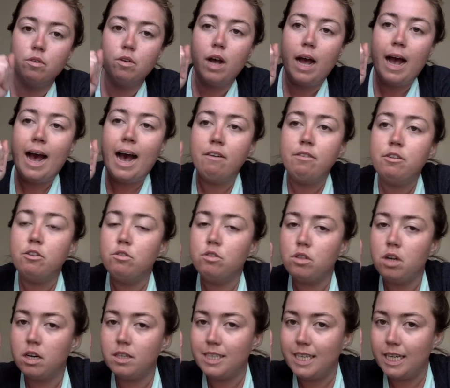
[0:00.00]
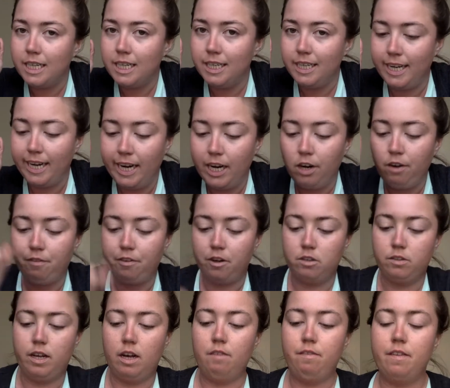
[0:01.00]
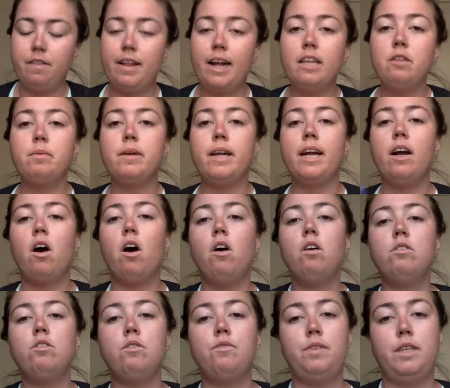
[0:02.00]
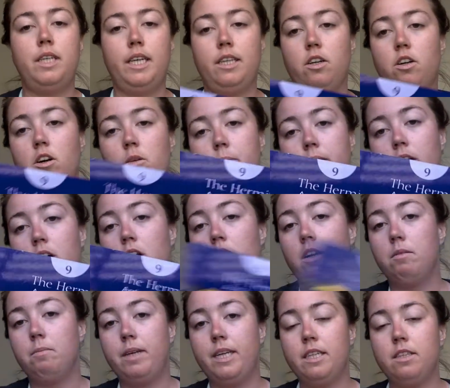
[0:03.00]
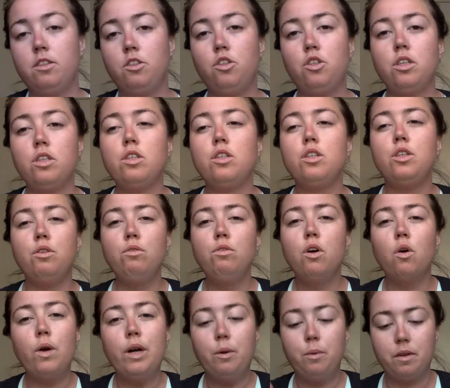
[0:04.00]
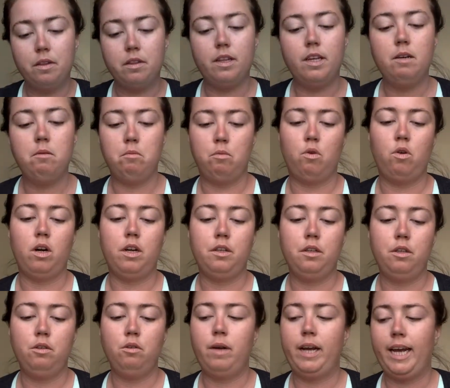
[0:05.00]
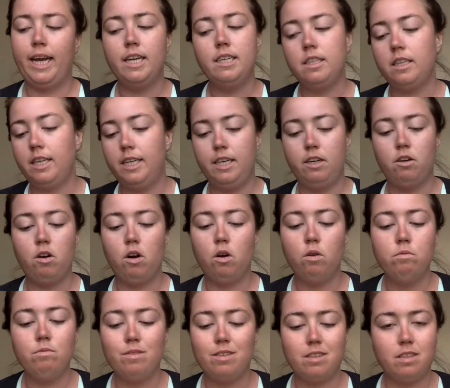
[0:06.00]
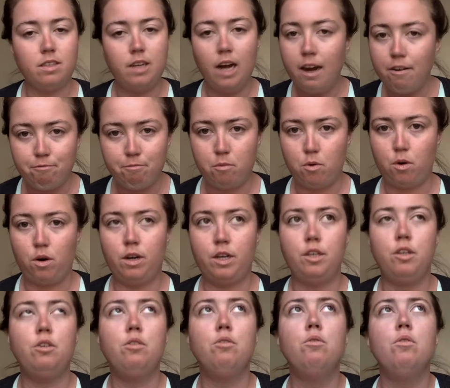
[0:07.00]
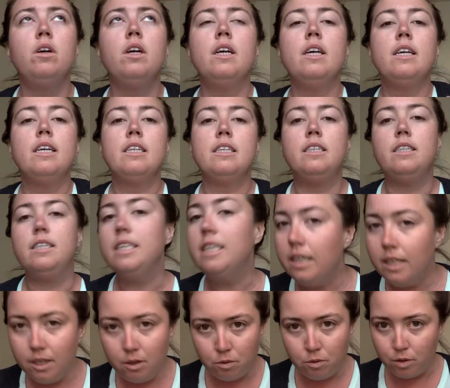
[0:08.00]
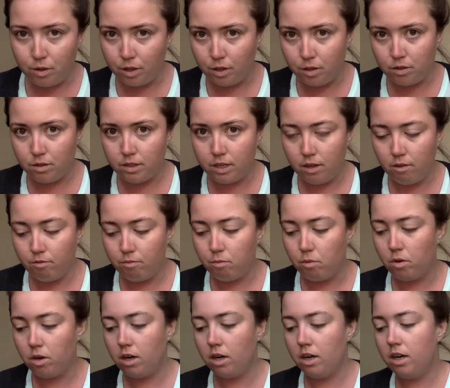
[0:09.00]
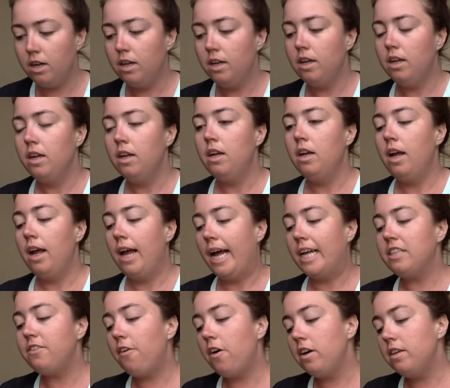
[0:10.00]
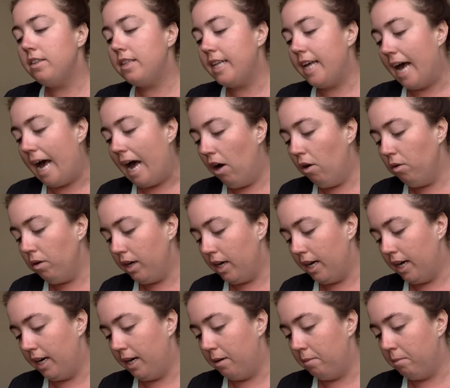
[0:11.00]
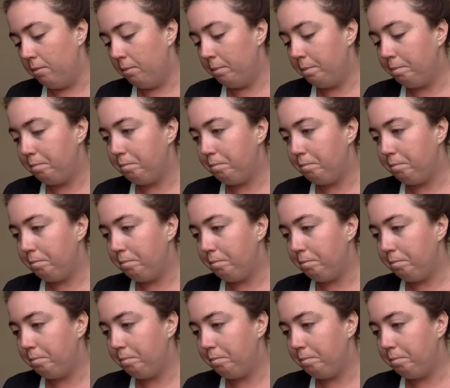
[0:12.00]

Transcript: have to start taking care of yourself. And that's what I also feel like the Hermit card means. Just you going within more, you handling your own stuff more, you dealing with yourself more. As far as the outcome,